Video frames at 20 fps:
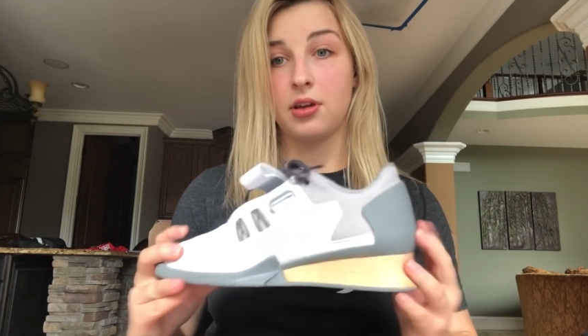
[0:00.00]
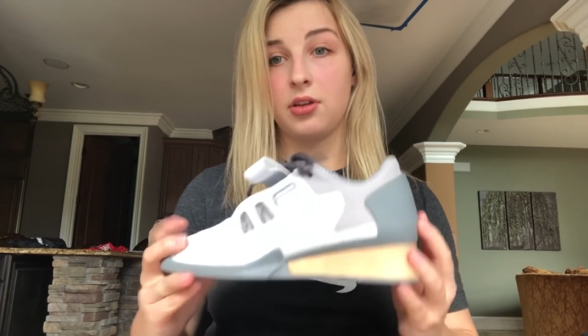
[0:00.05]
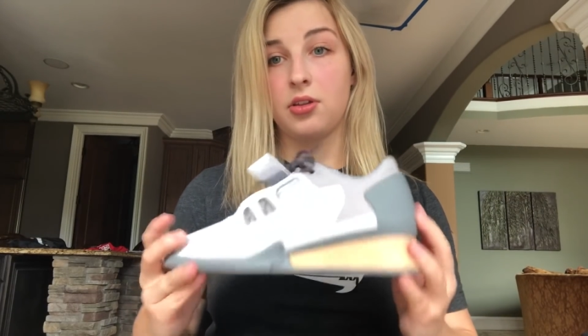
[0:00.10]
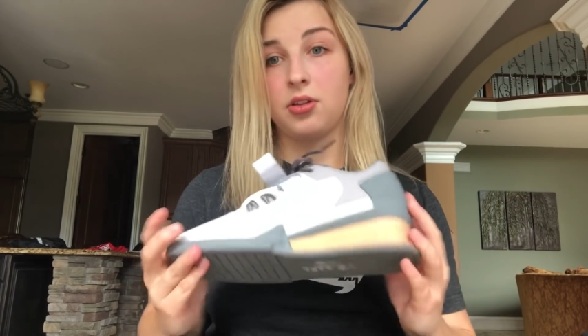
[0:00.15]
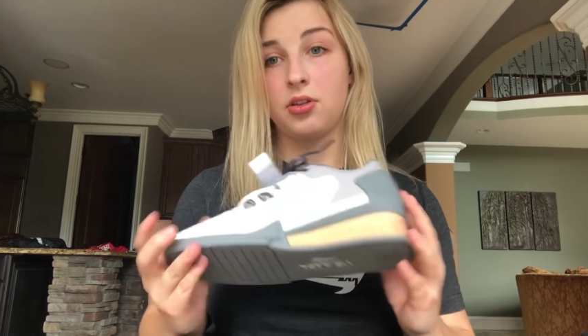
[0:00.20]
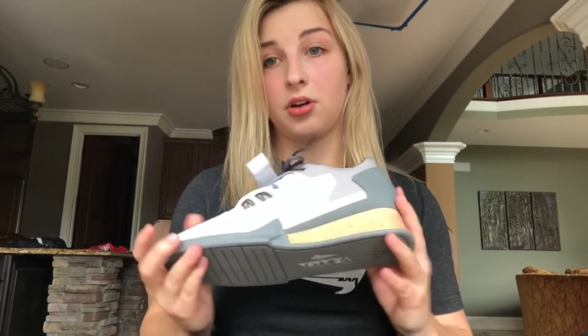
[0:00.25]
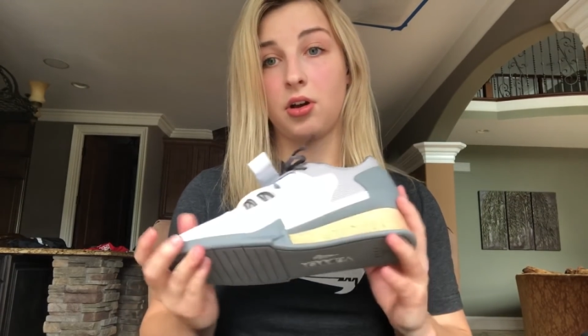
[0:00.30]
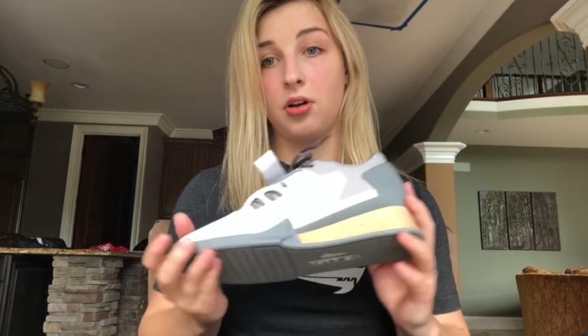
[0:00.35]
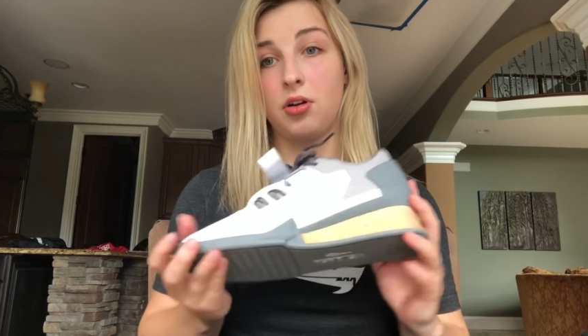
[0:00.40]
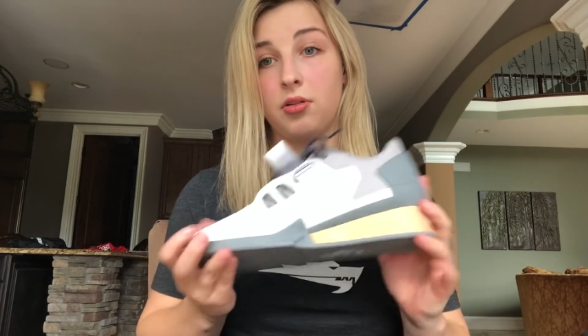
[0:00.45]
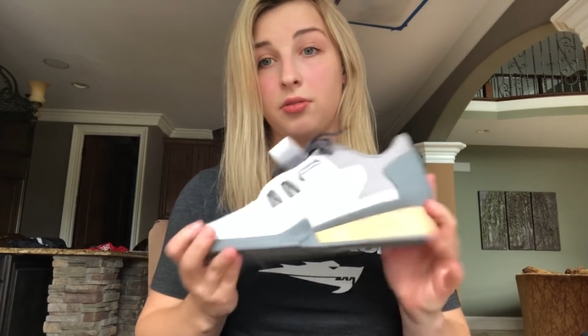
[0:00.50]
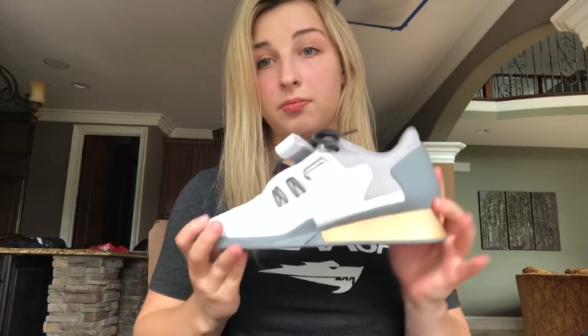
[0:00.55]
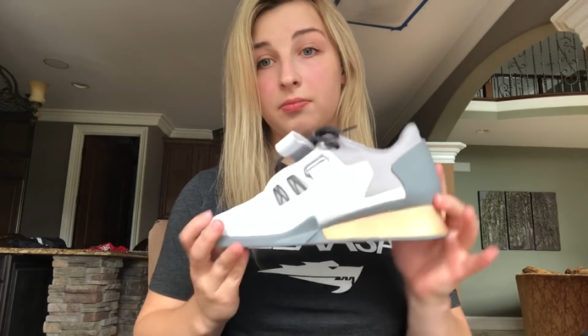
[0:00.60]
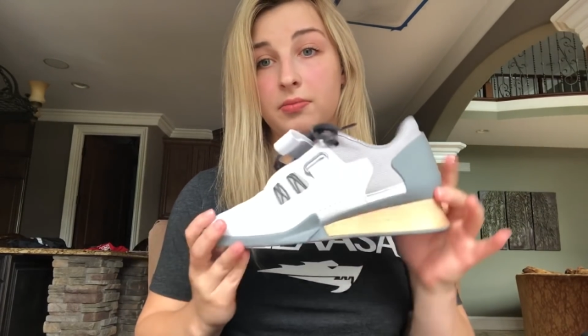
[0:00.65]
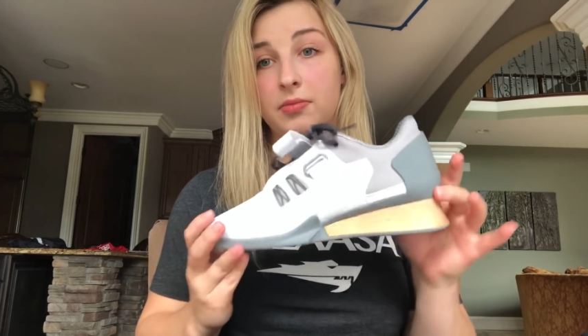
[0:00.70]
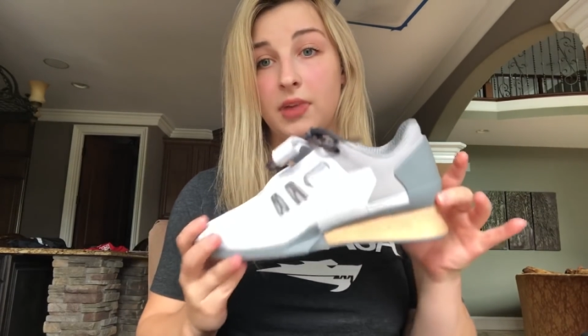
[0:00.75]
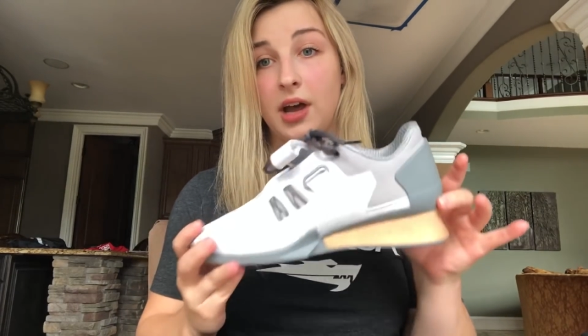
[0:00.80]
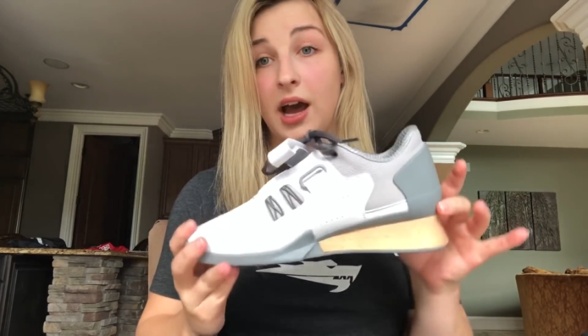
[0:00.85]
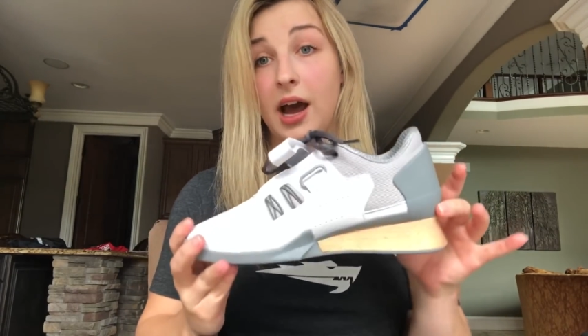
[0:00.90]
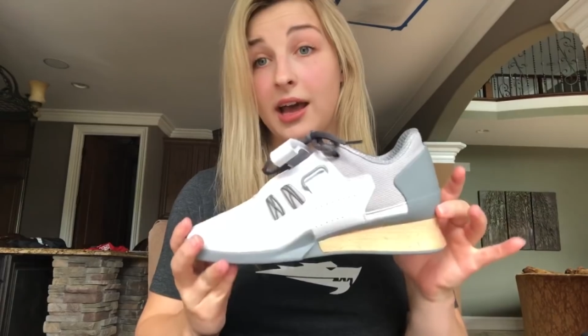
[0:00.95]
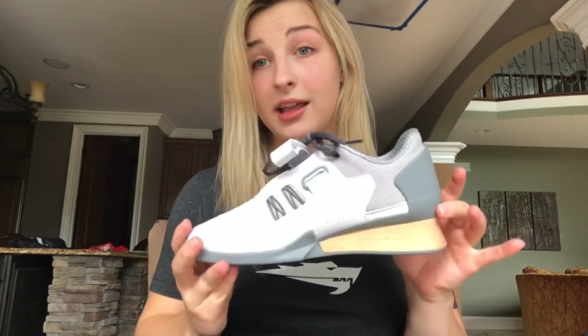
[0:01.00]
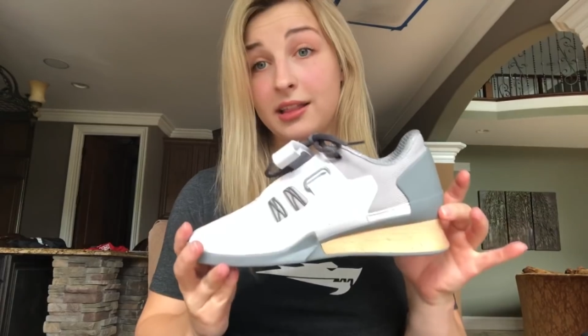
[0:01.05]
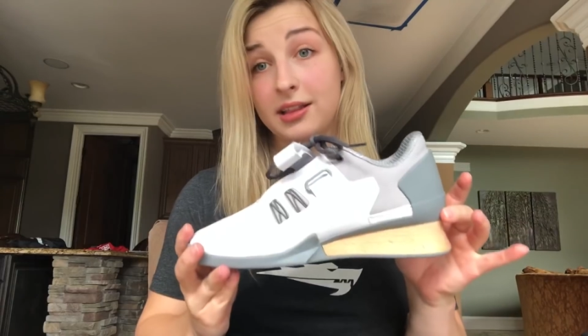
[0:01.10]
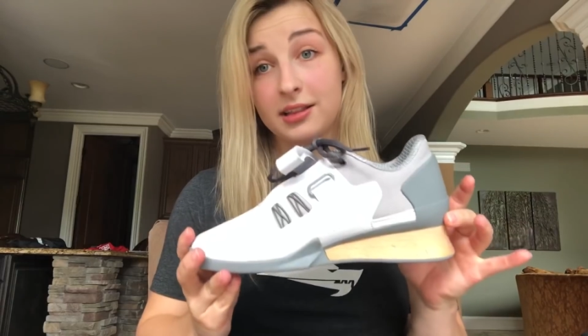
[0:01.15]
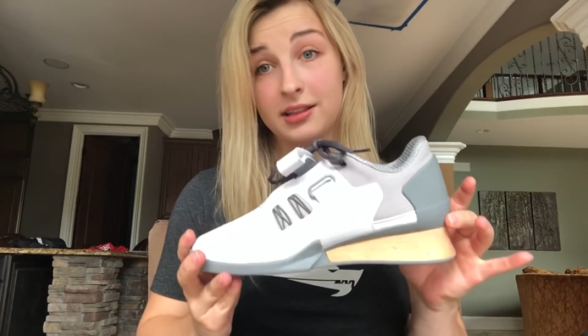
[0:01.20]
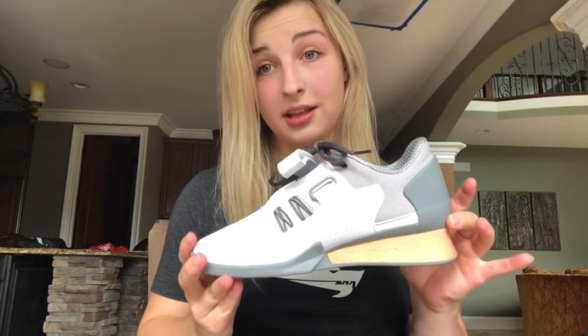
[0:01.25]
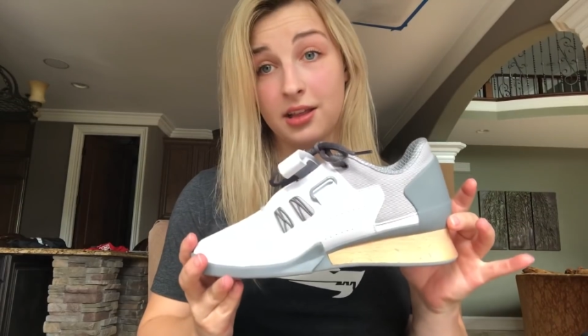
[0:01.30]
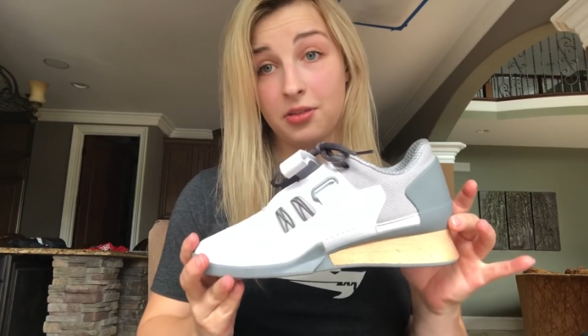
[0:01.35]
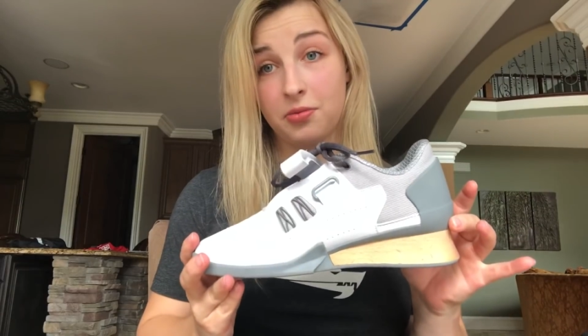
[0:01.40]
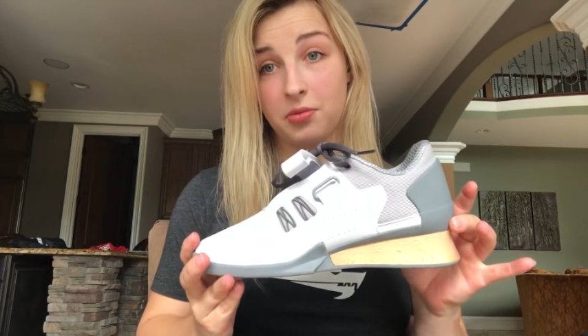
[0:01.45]
So I
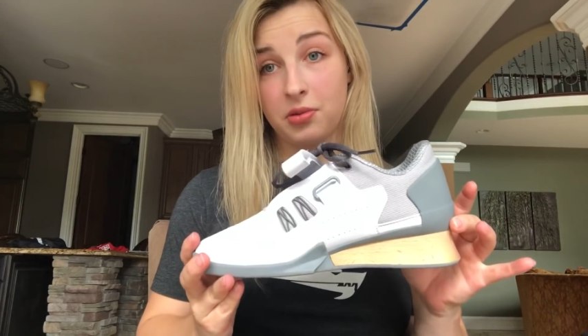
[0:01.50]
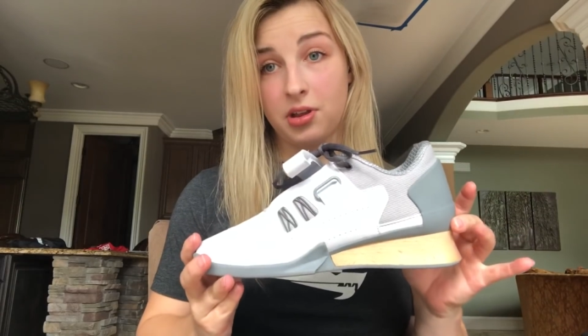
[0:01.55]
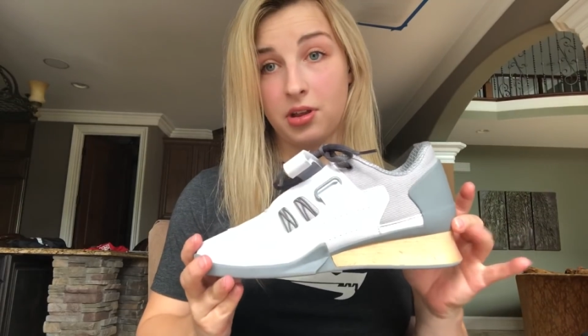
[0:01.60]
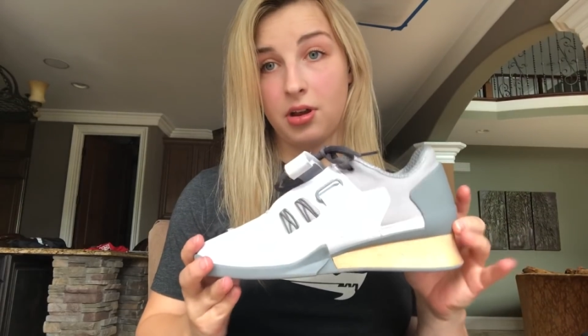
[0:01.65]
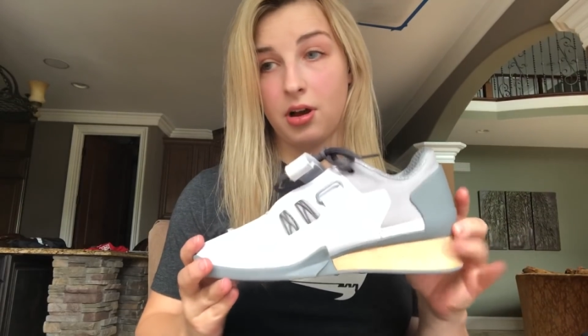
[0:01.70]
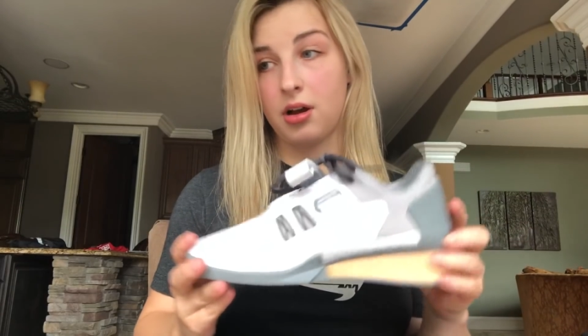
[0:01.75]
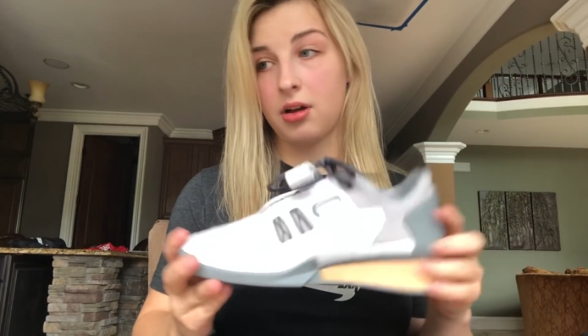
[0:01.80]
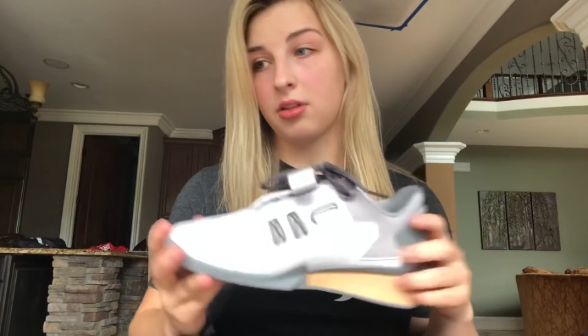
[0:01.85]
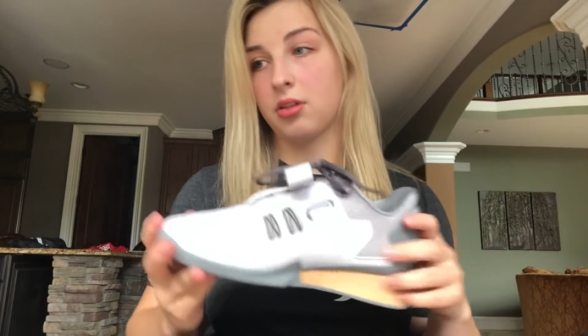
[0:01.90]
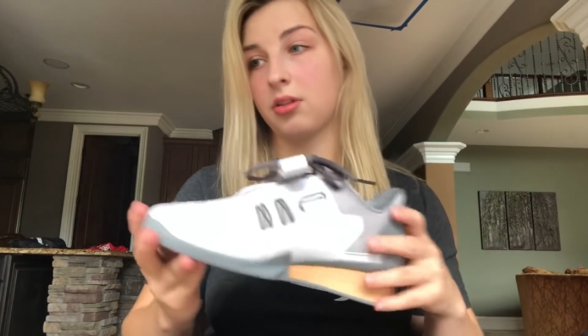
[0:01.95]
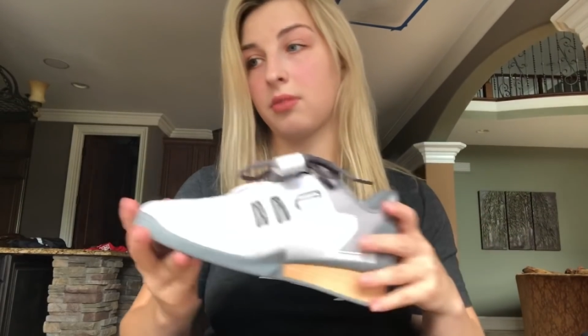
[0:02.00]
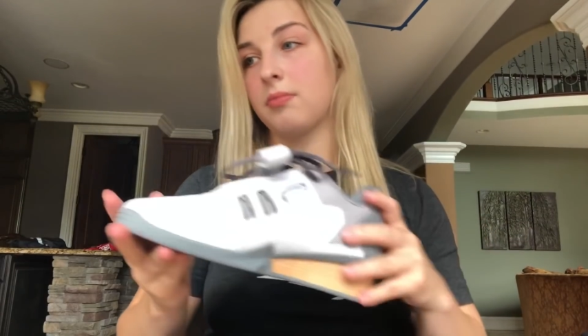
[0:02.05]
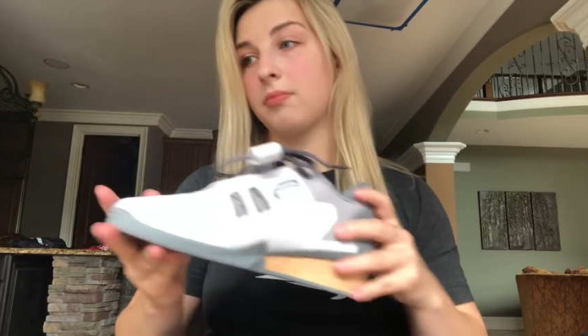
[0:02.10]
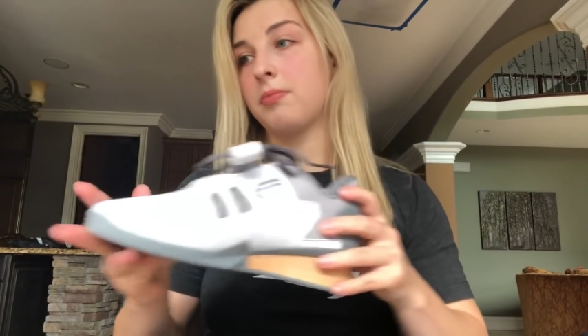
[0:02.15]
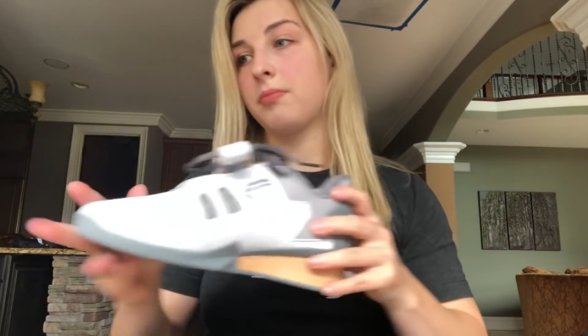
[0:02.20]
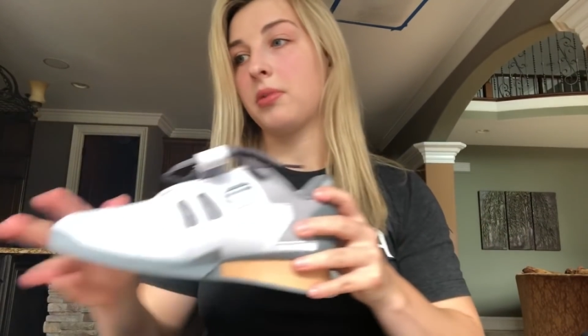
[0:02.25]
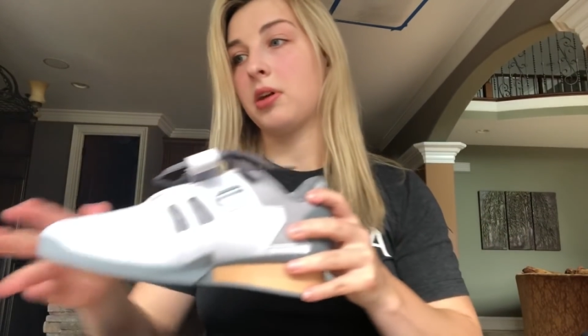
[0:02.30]
think that's really awesome